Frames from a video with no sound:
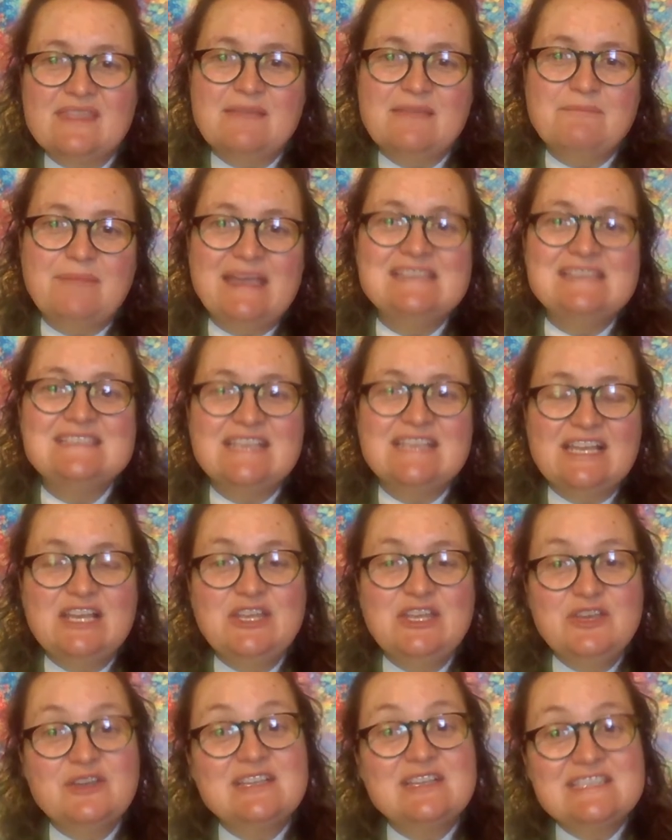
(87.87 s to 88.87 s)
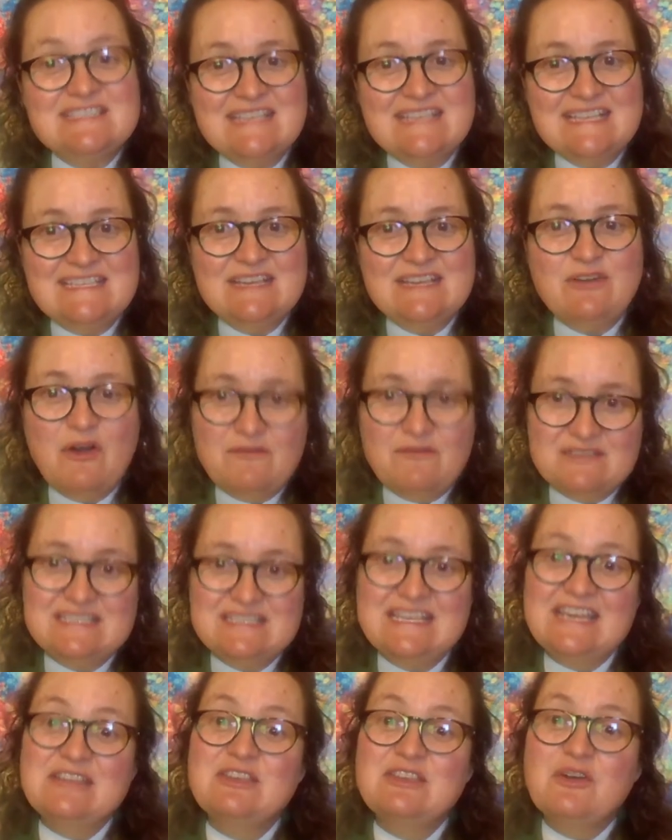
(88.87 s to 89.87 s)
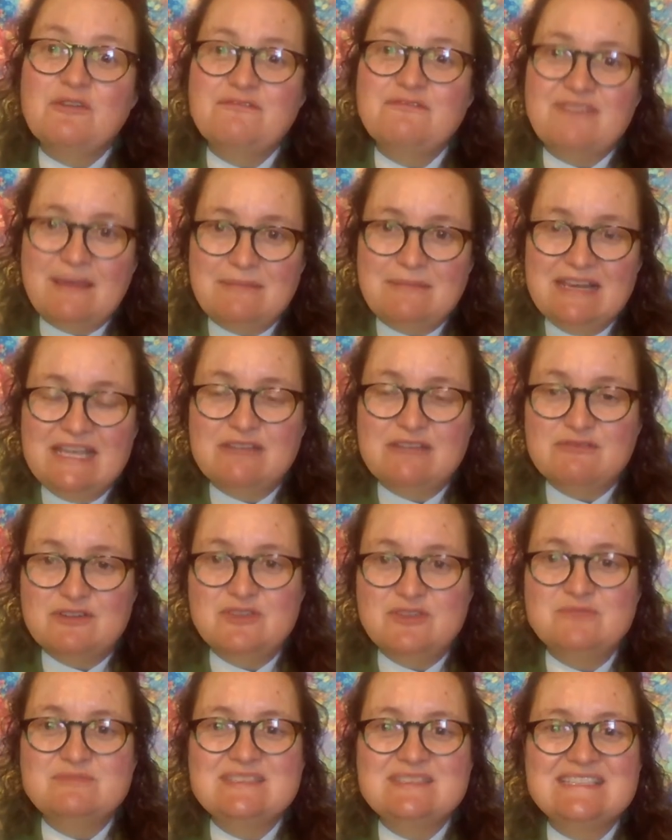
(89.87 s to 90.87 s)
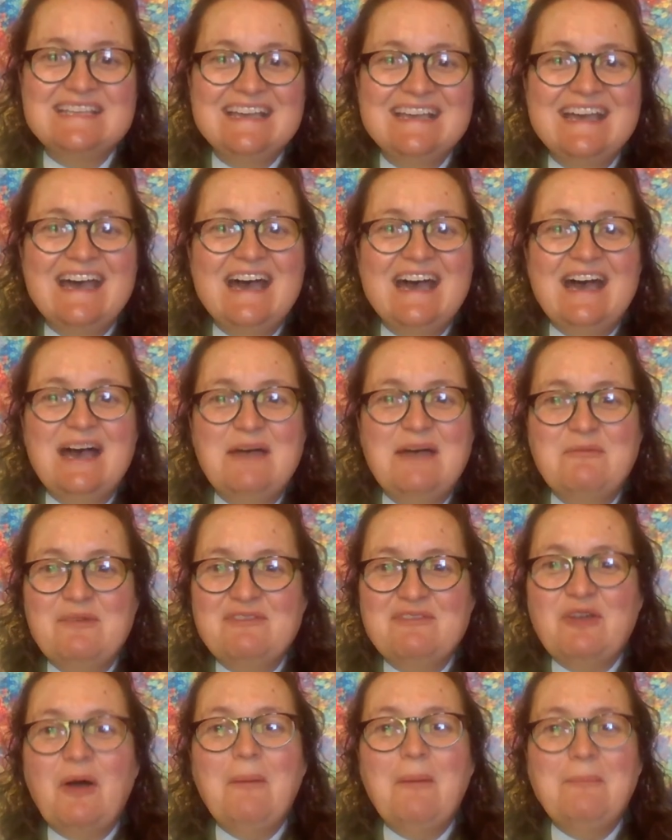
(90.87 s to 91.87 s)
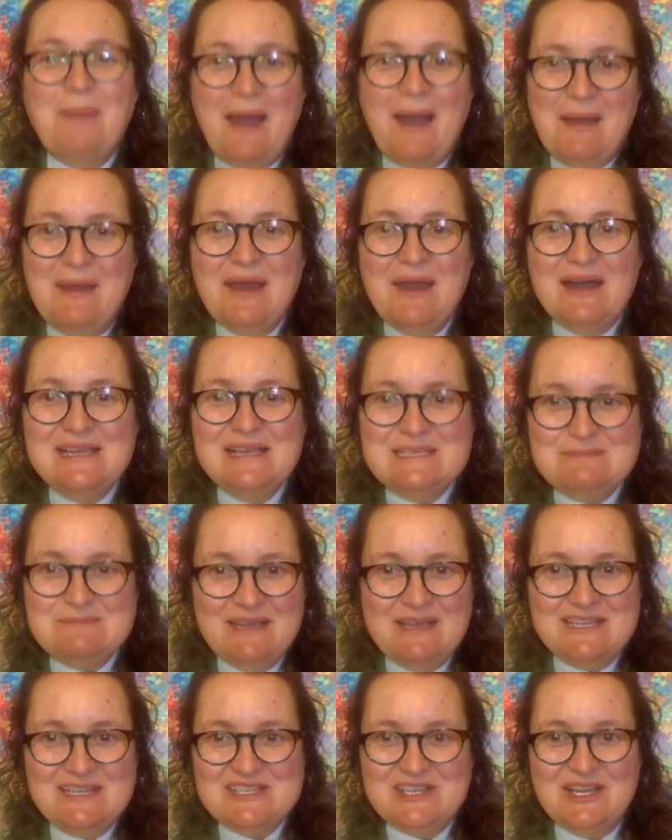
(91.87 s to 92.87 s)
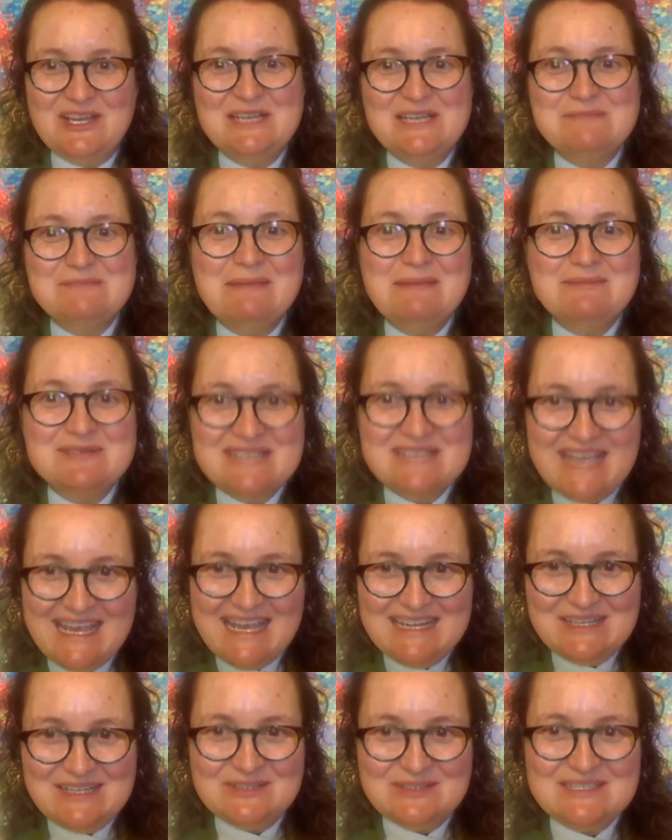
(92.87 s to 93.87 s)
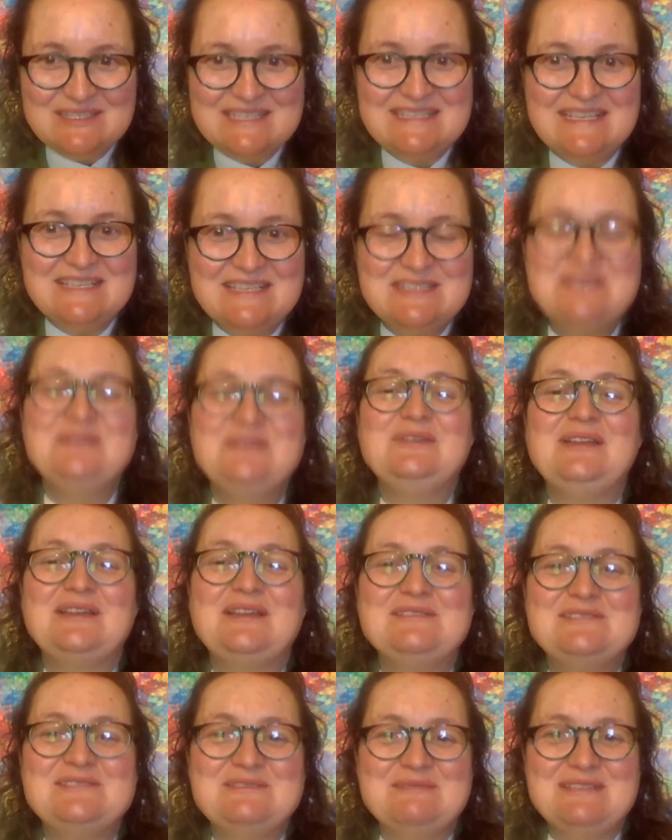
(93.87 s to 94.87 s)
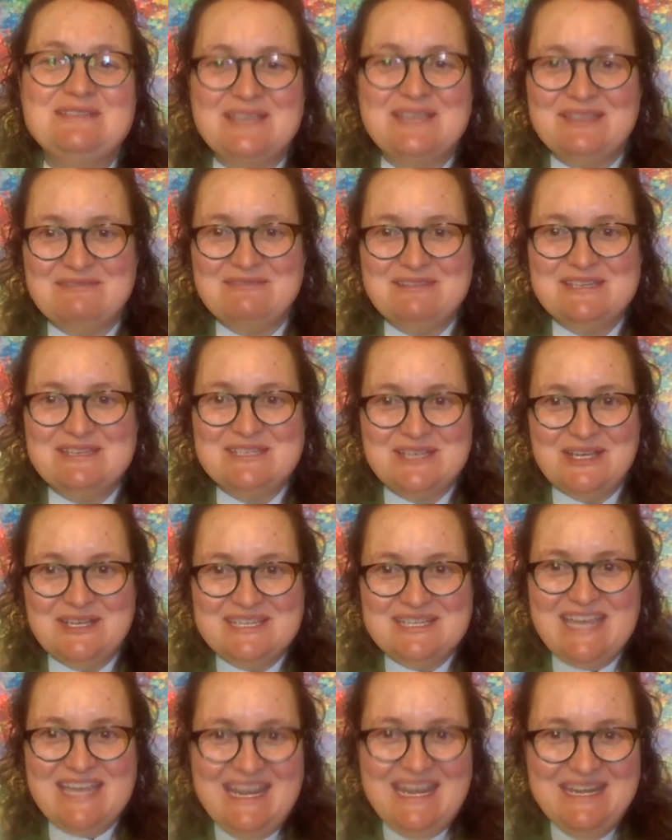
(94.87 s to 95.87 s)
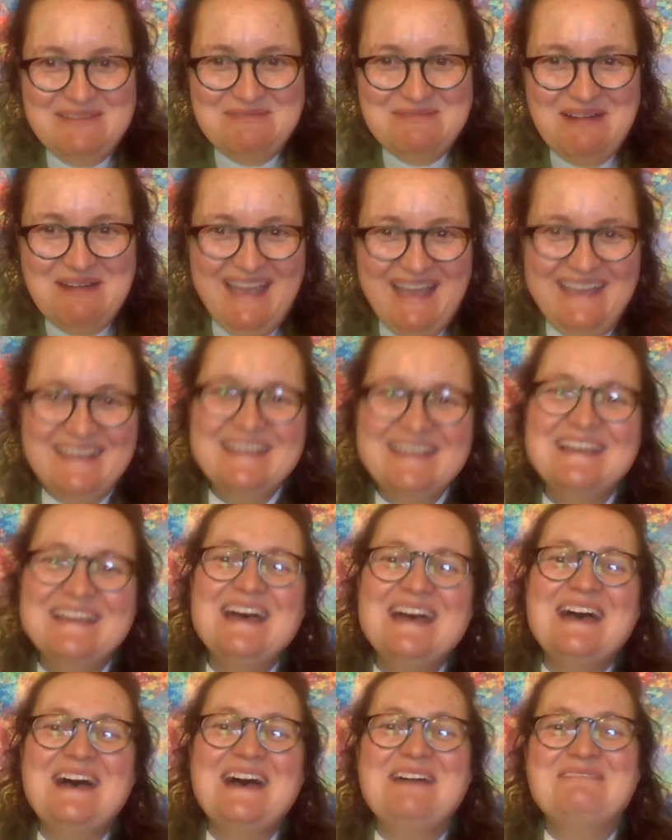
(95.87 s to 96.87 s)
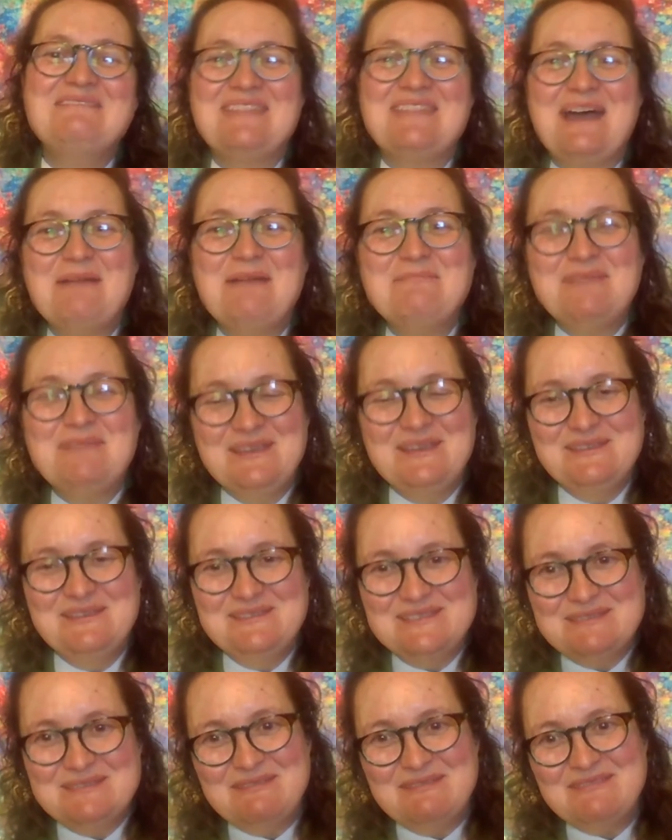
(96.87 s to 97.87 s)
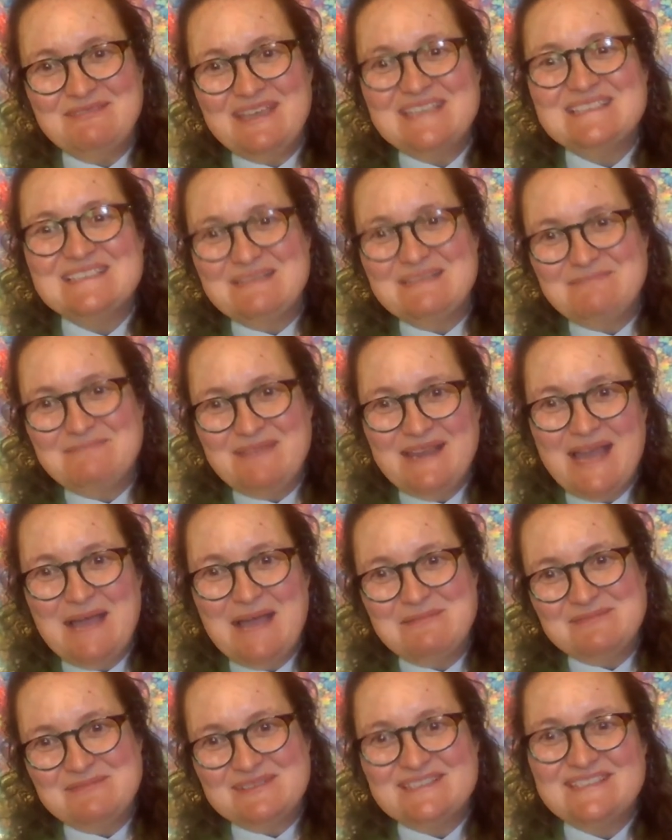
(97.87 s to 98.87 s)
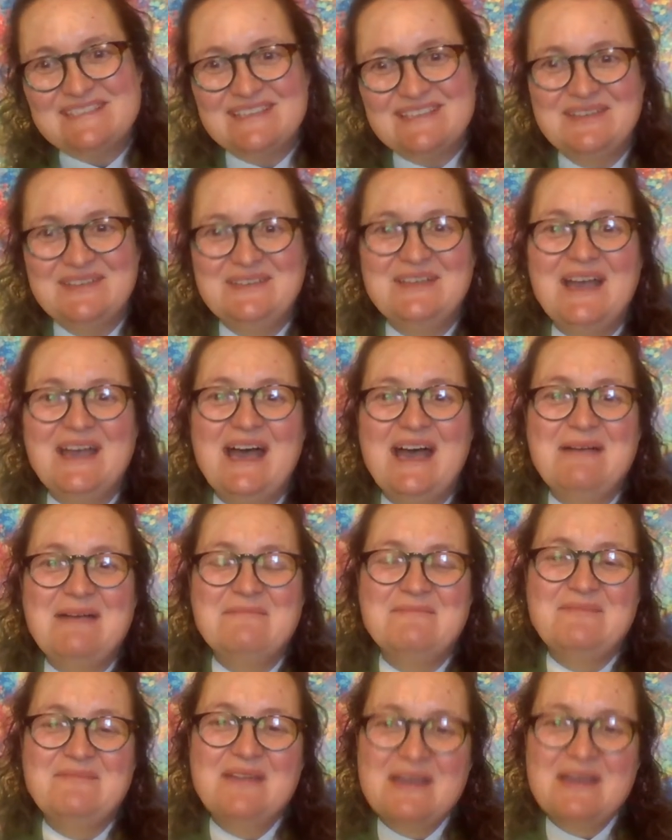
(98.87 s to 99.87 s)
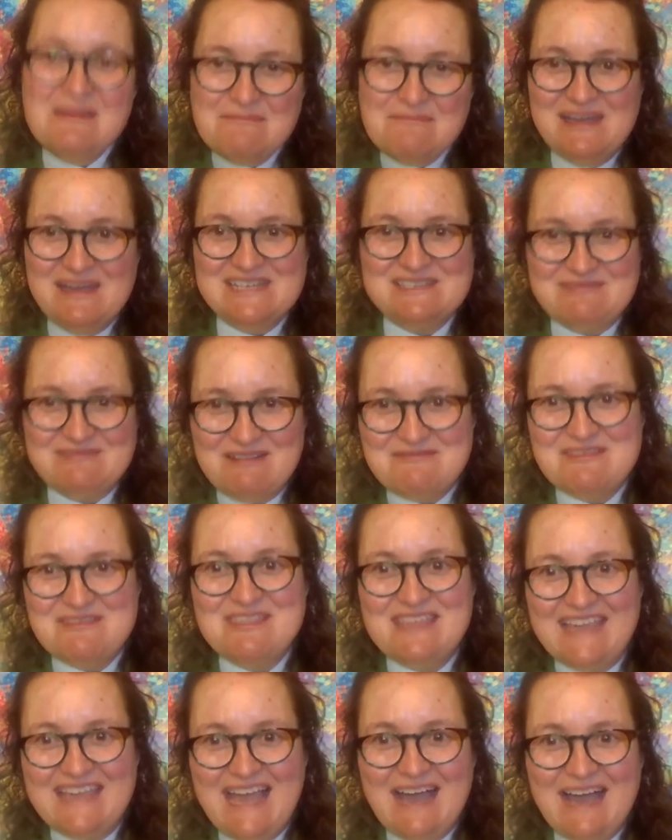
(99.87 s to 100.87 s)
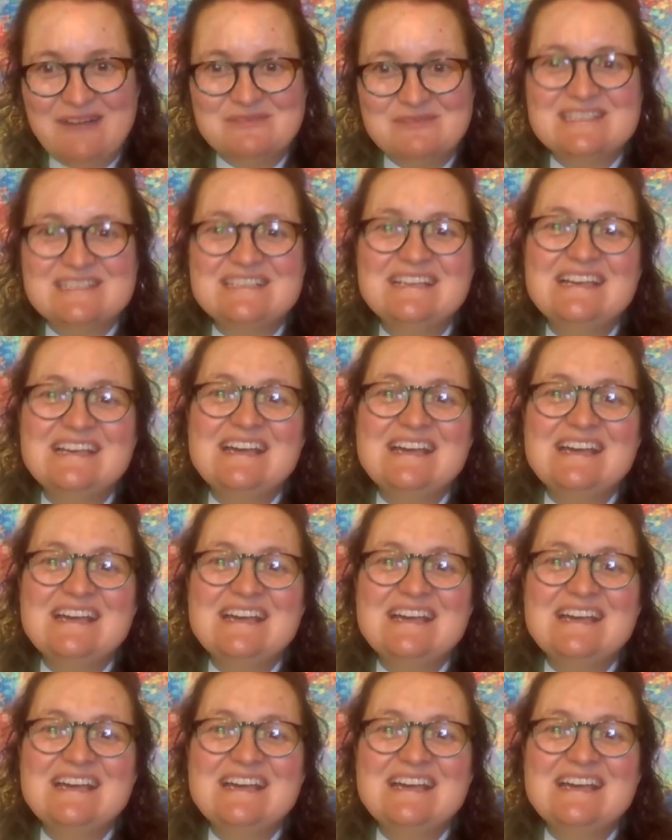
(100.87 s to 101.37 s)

basically, you can sit here, obviously, in your family groups. We've got a nice big church. People tend not to sit too close to each other in church anyway, with our pews. So we've easily been able to measure everything out.